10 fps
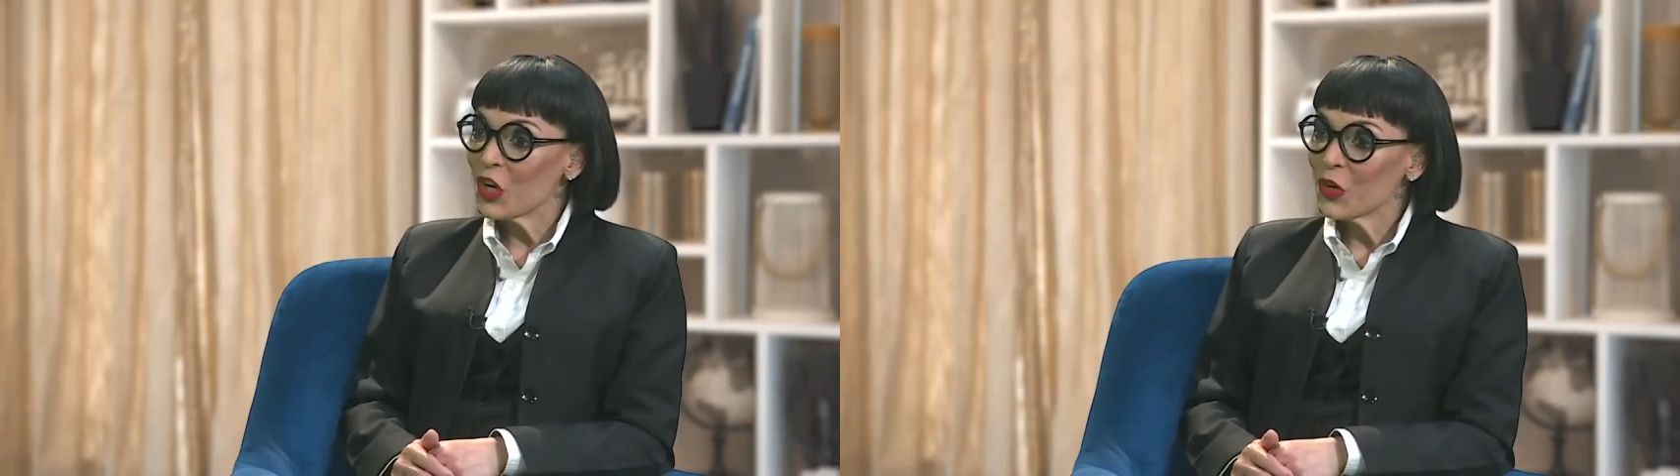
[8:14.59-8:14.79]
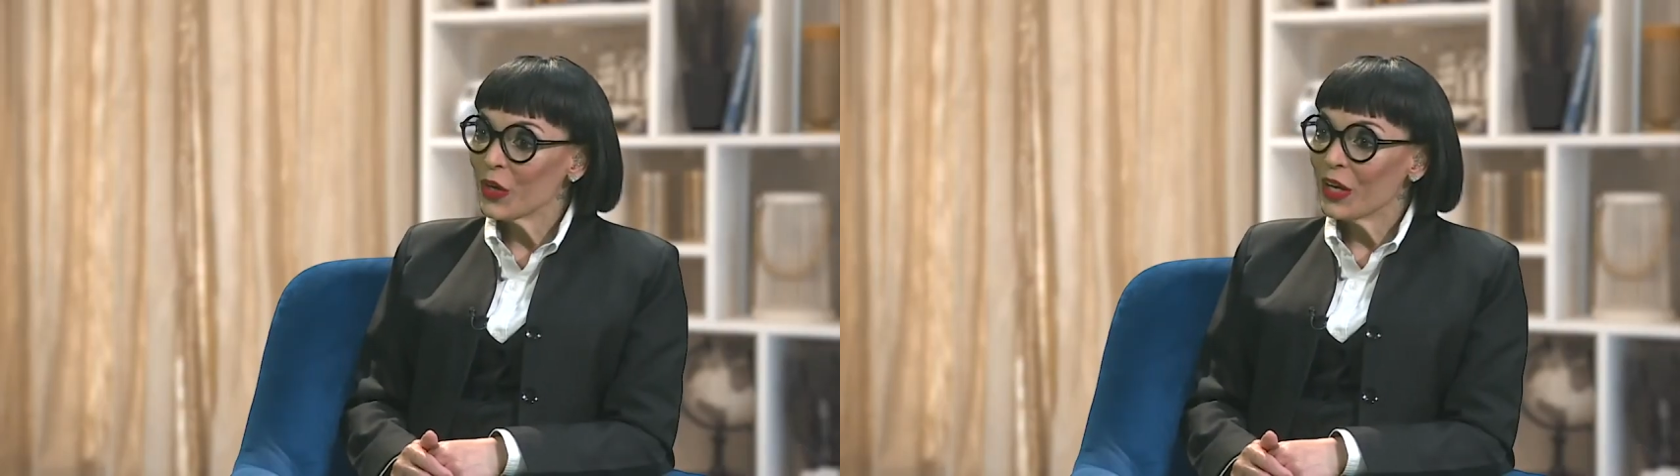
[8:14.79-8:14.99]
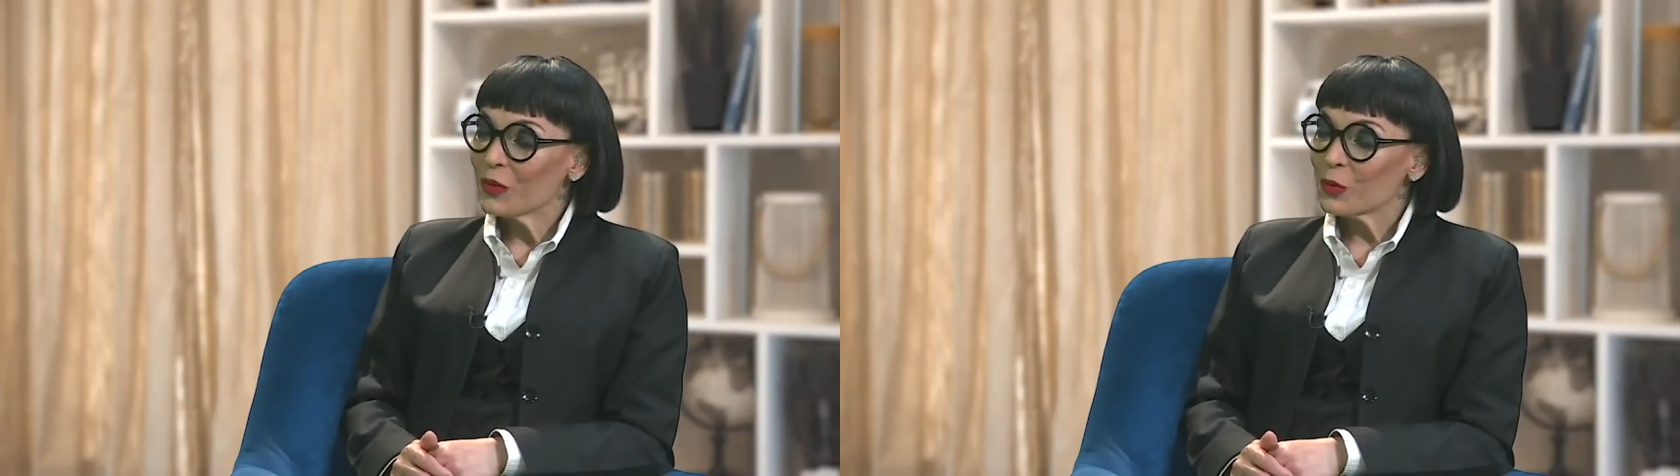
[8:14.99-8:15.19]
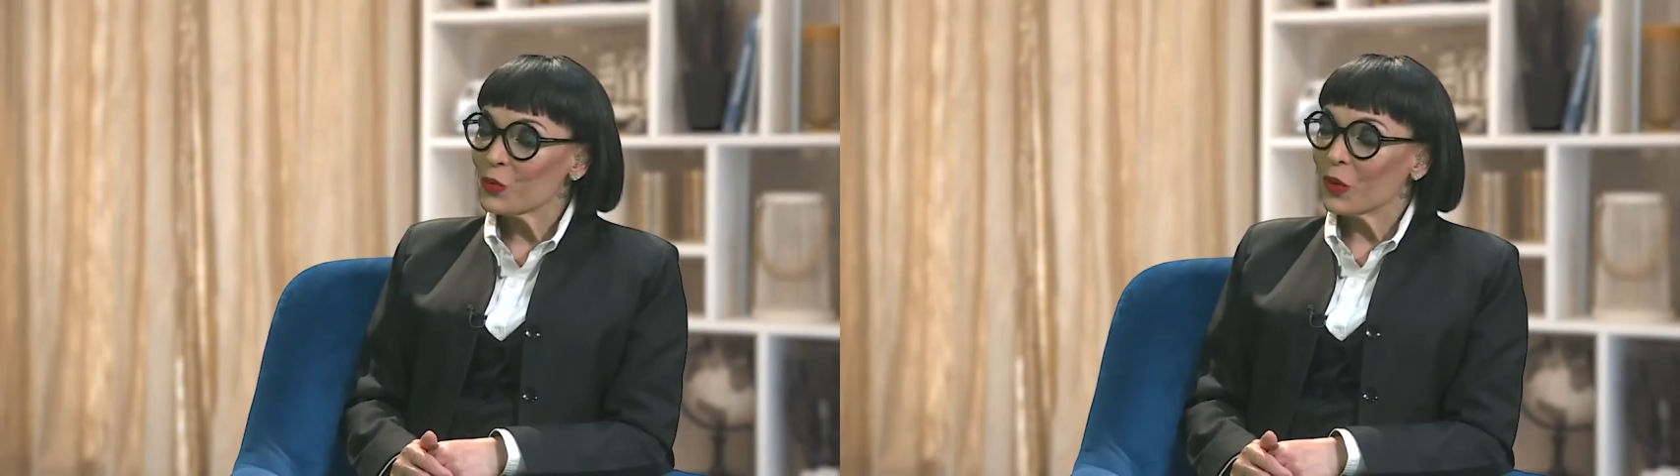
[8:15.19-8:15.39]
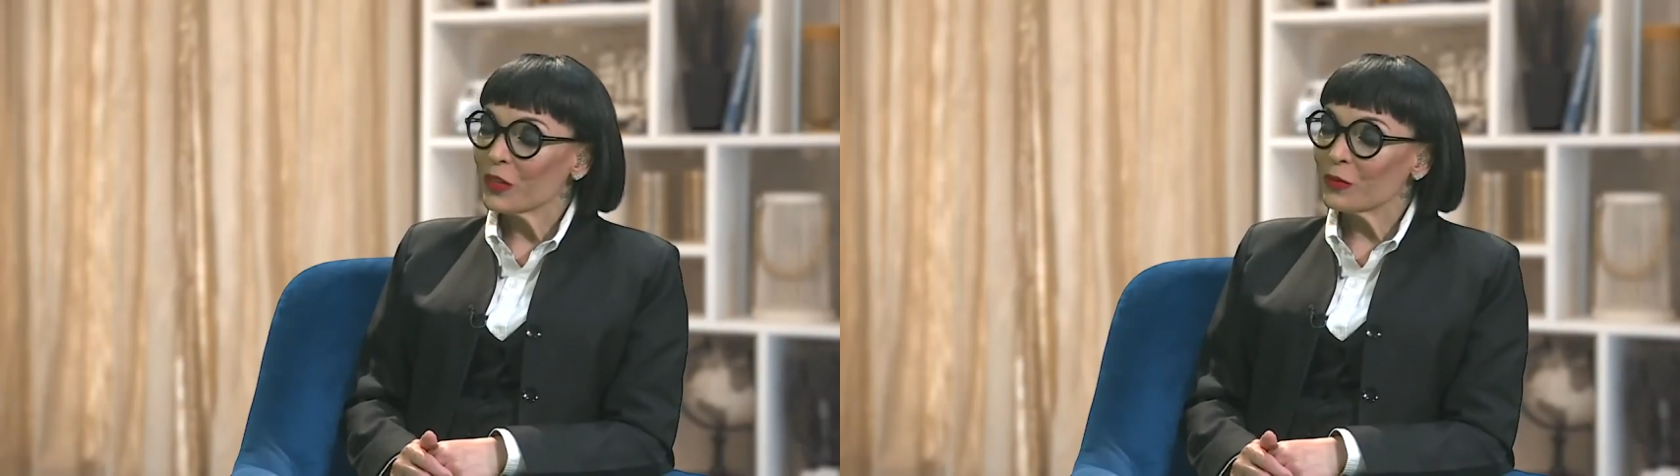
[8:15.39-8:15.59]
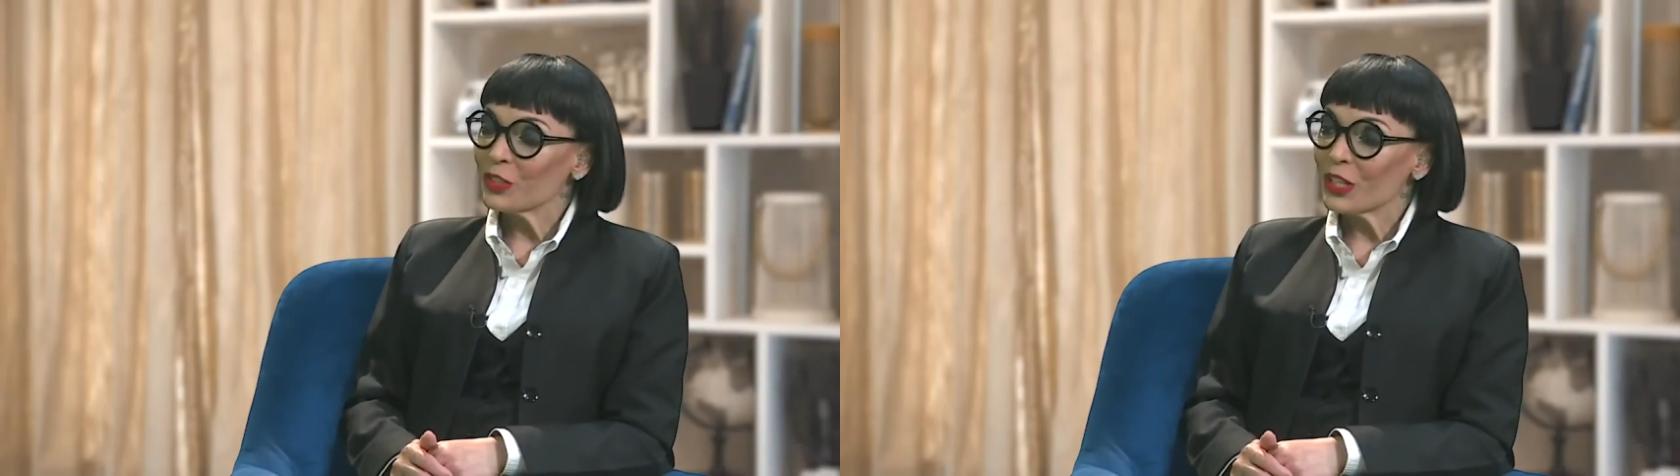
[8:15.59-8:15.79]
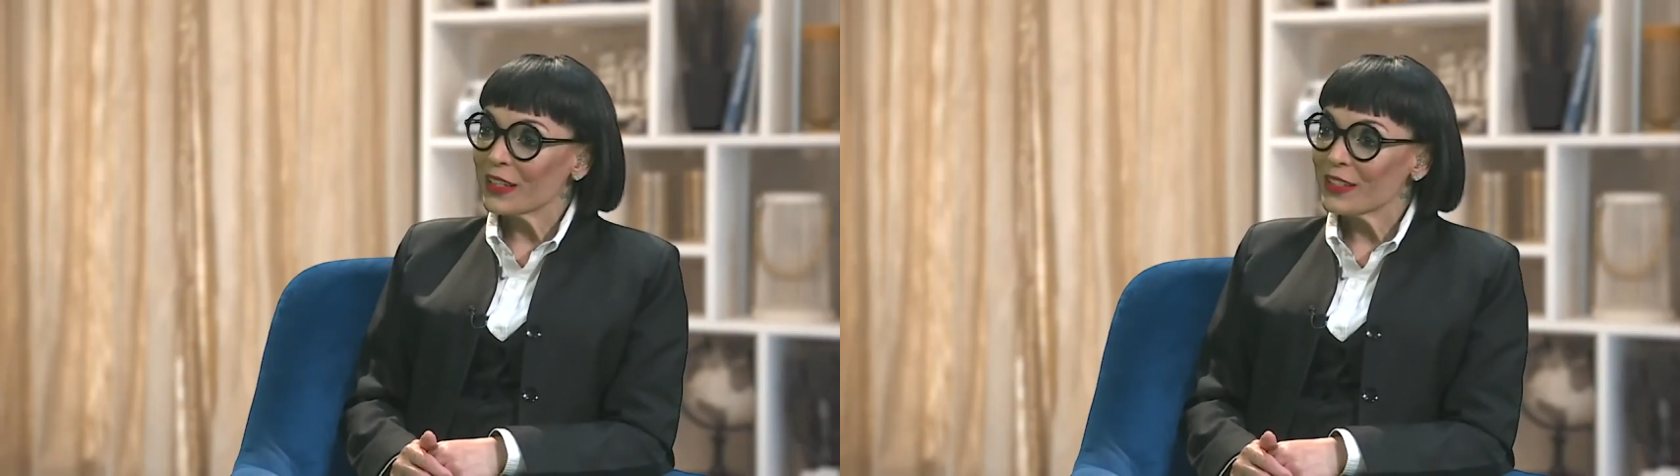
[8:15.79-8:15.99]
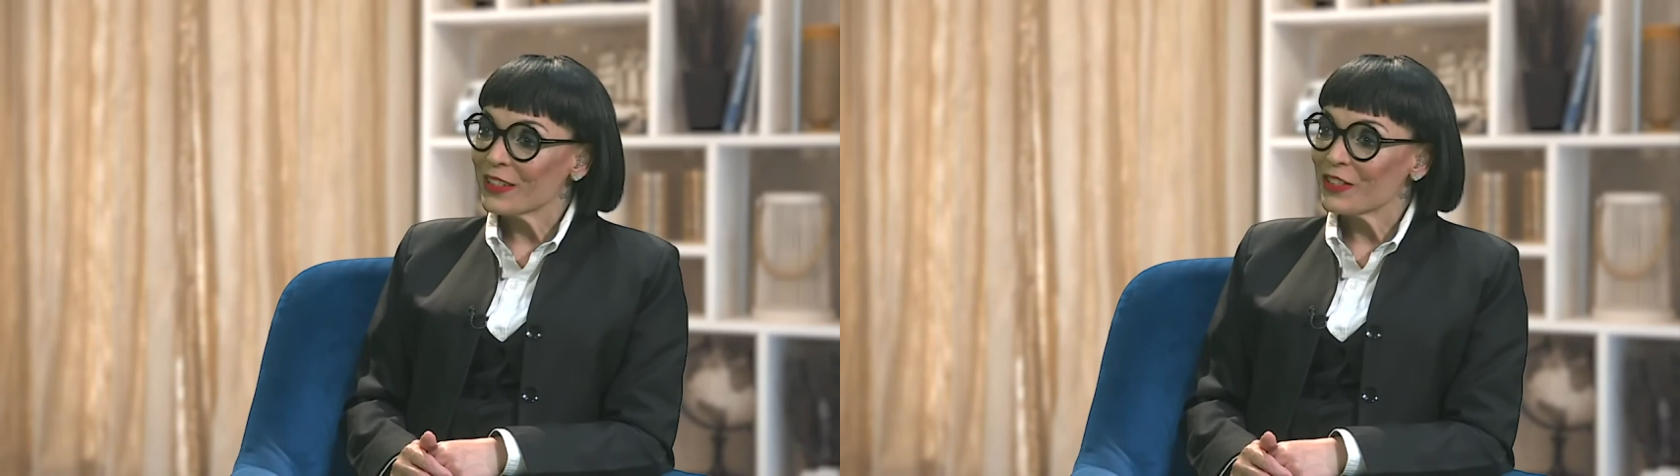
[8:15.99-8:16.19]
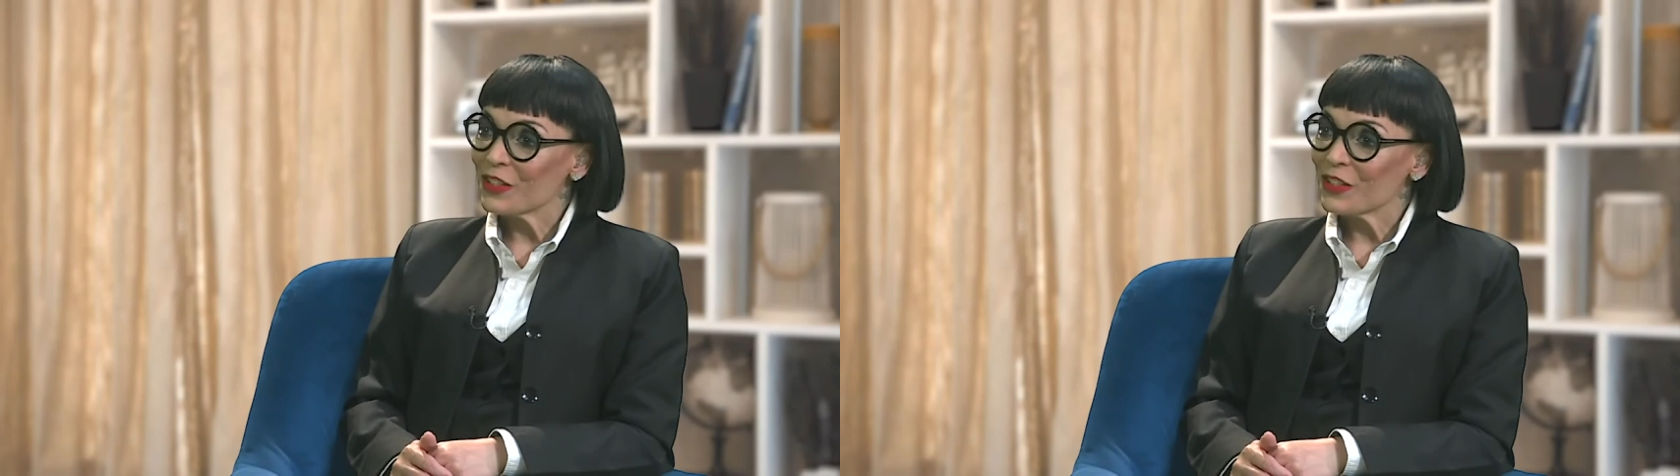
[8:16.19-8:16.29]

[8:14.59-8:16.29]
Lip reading: It was wonderful chatting to you.